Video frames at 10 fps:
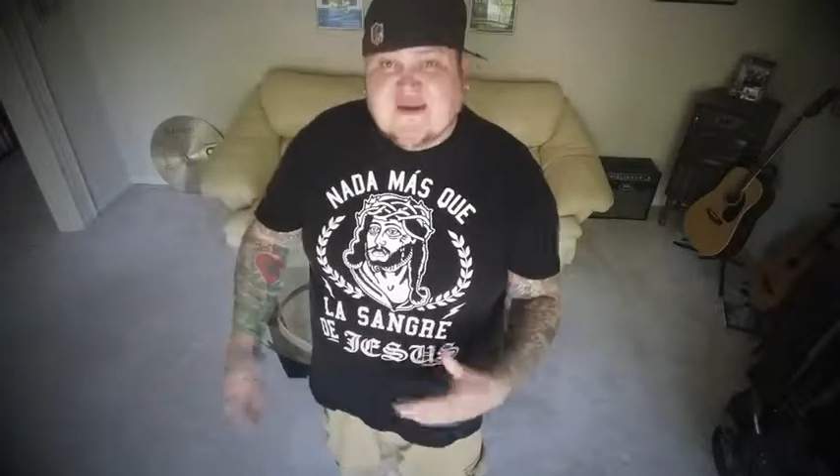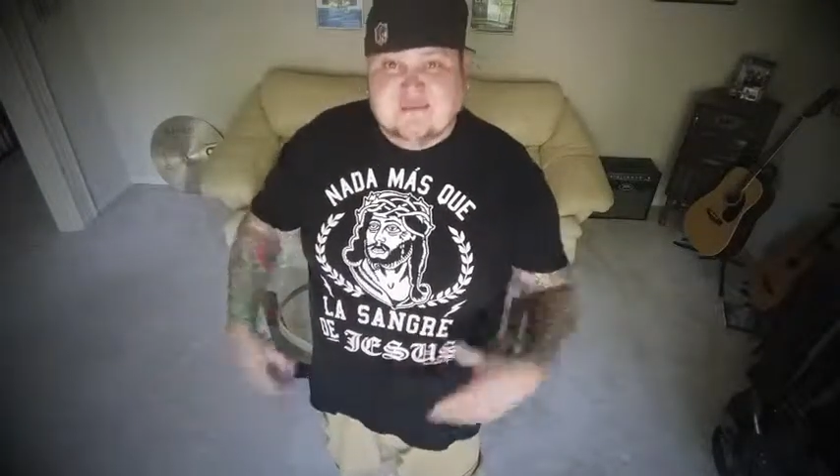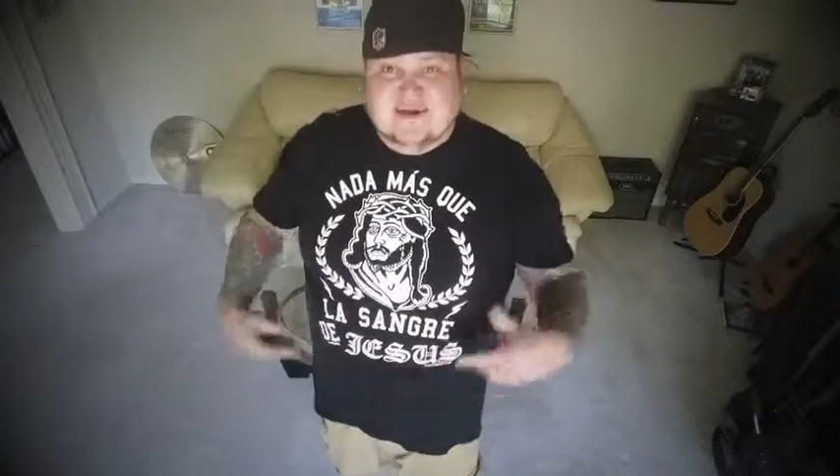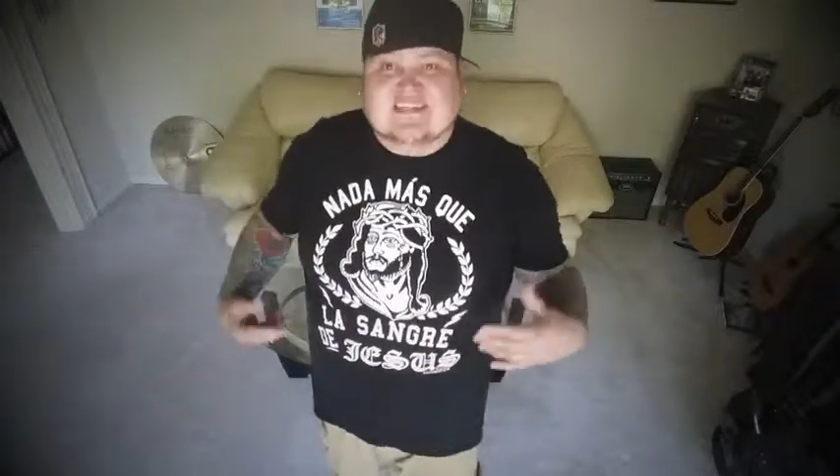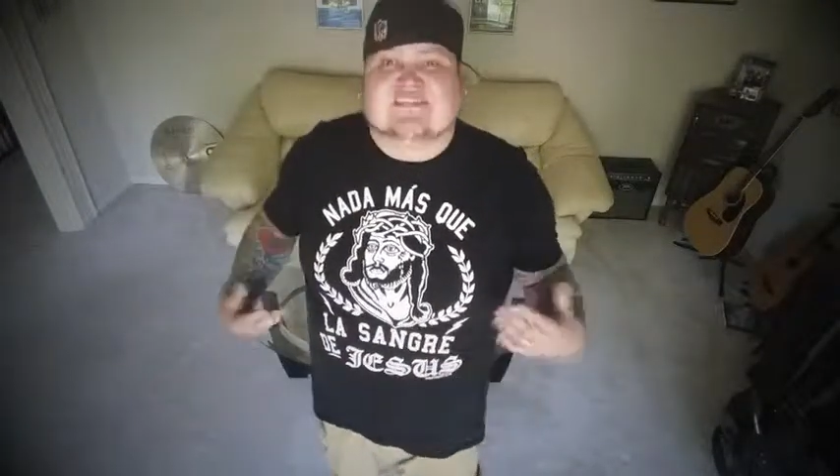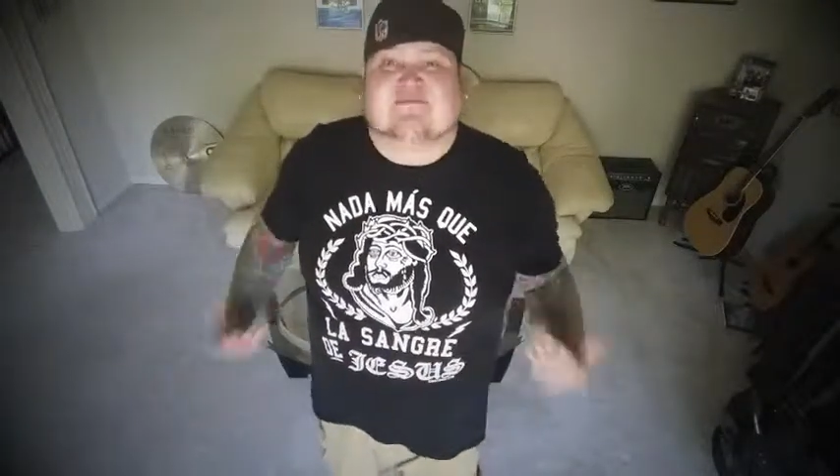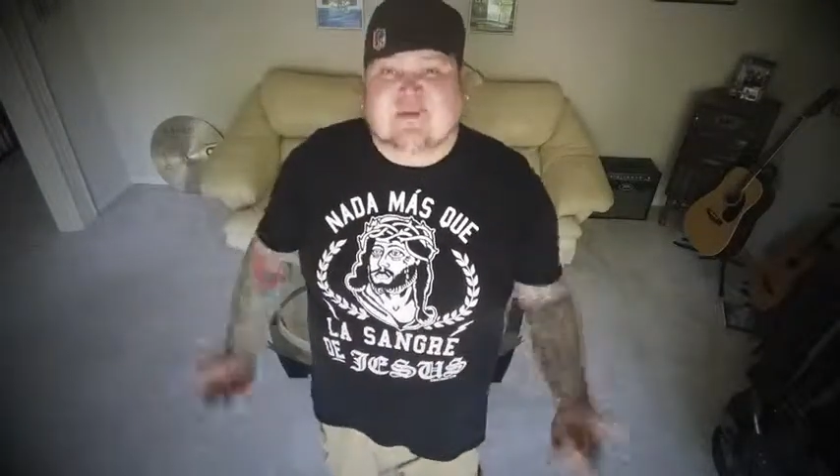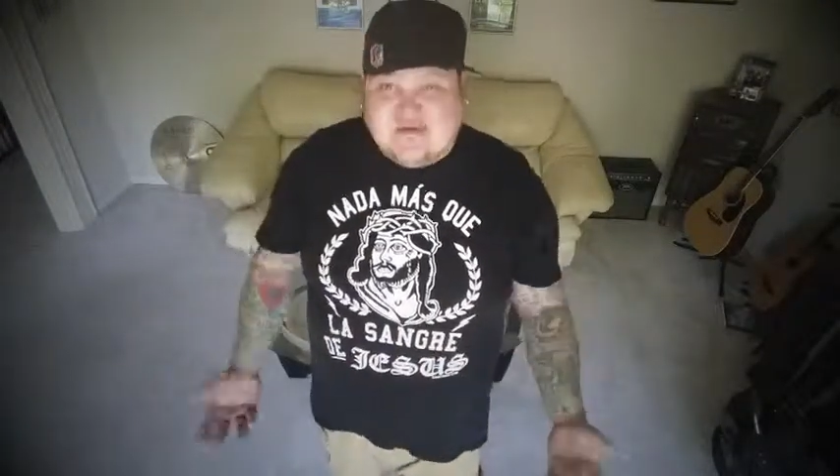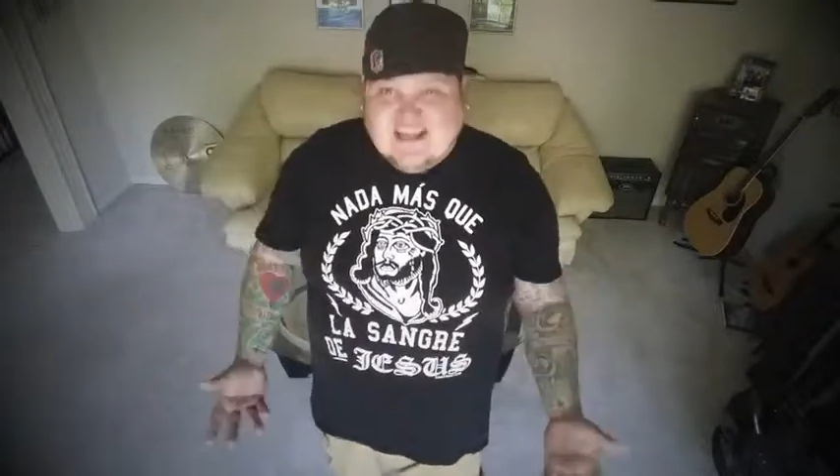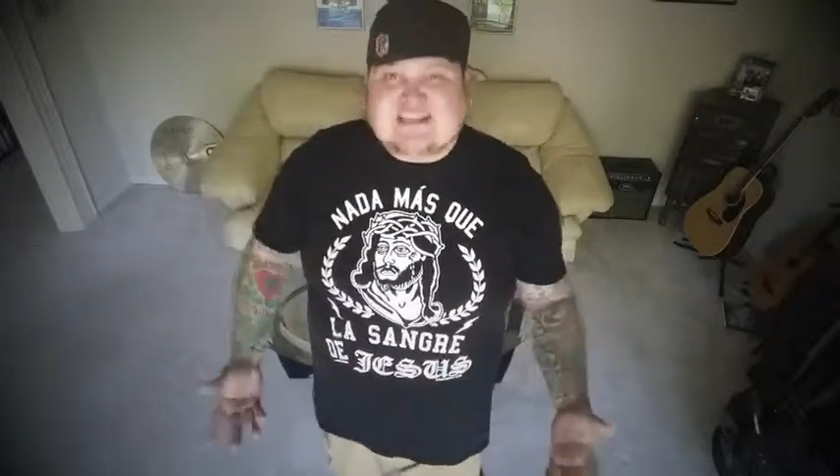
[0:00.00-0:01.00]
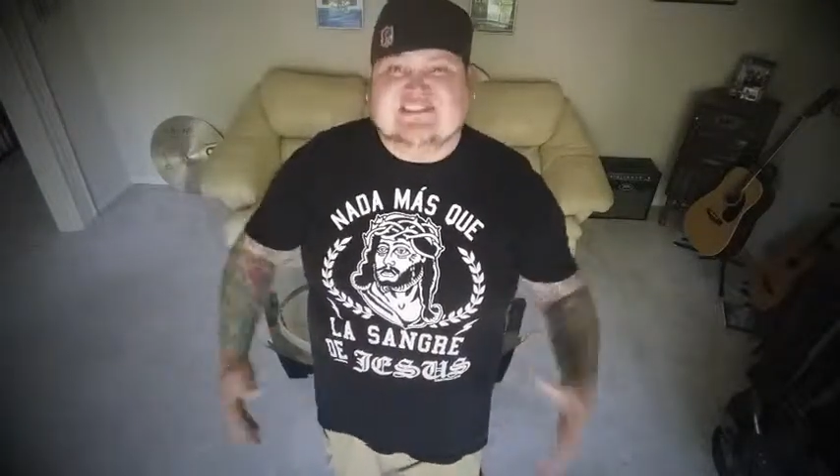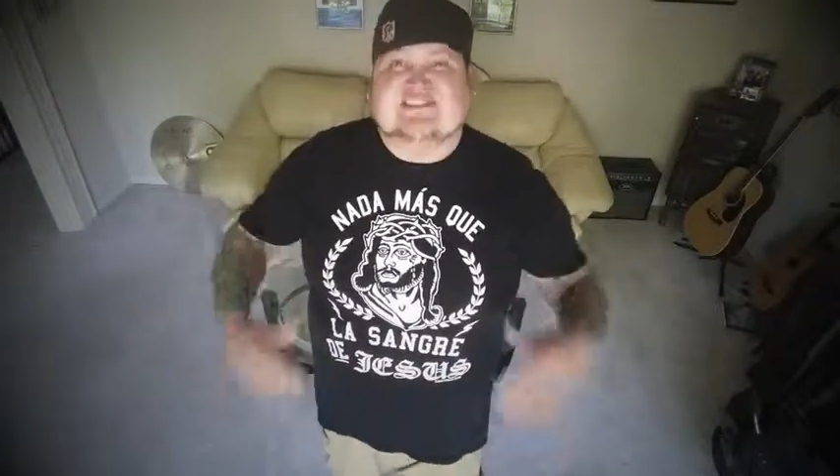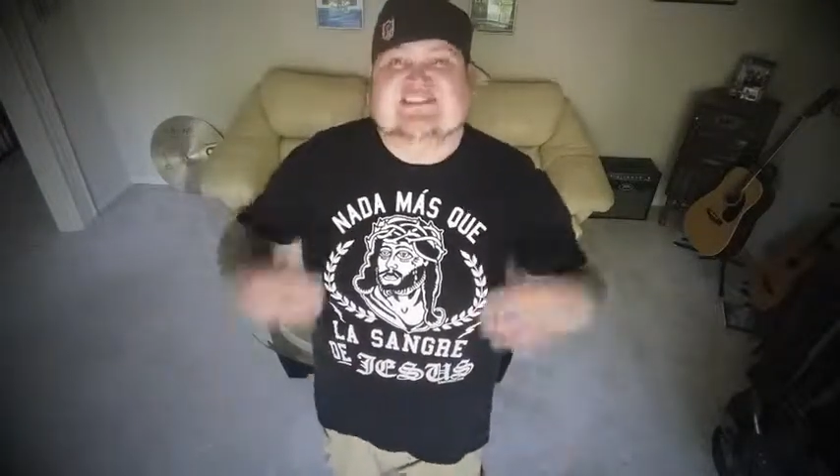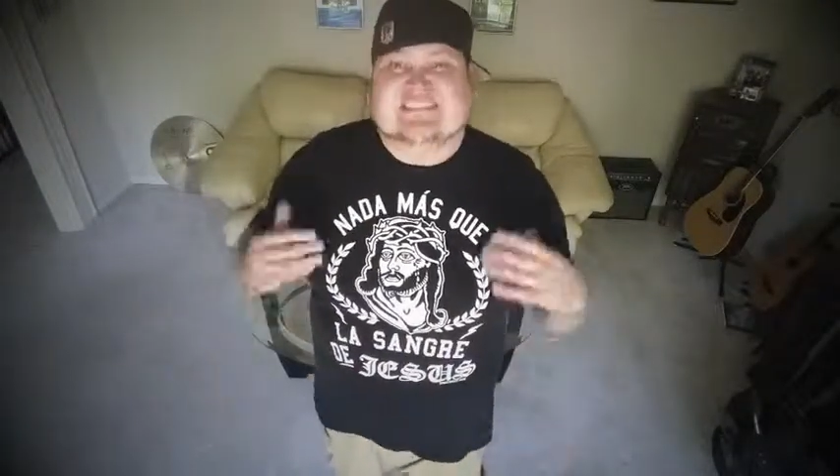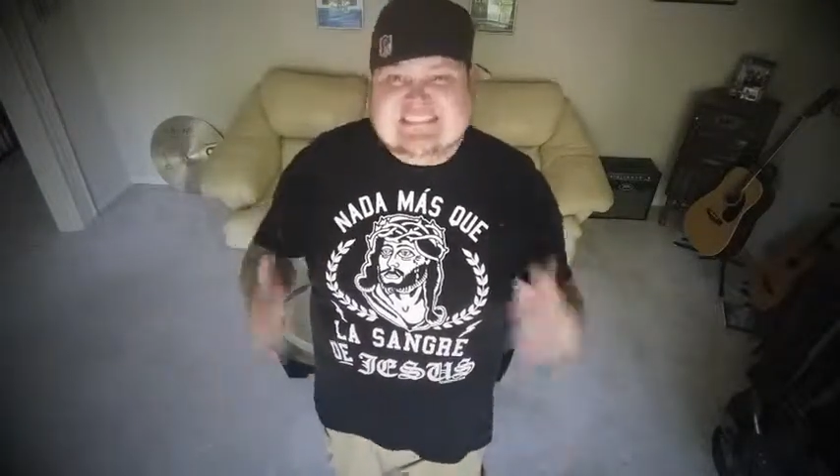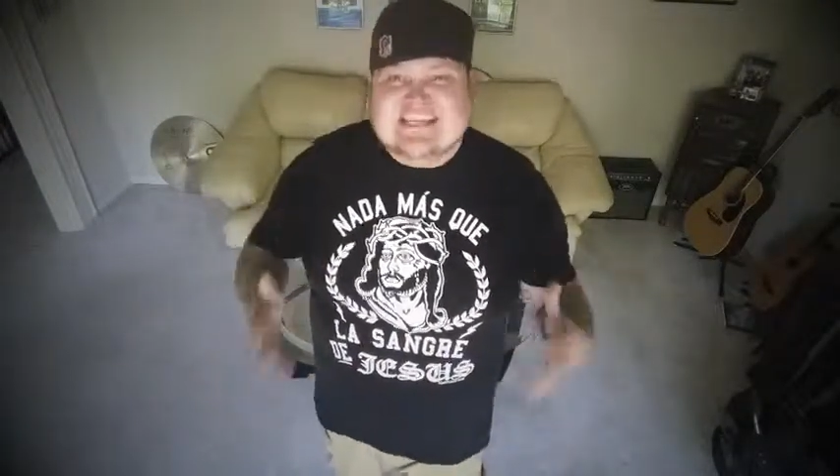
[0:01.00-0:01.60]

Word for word: because of mutations in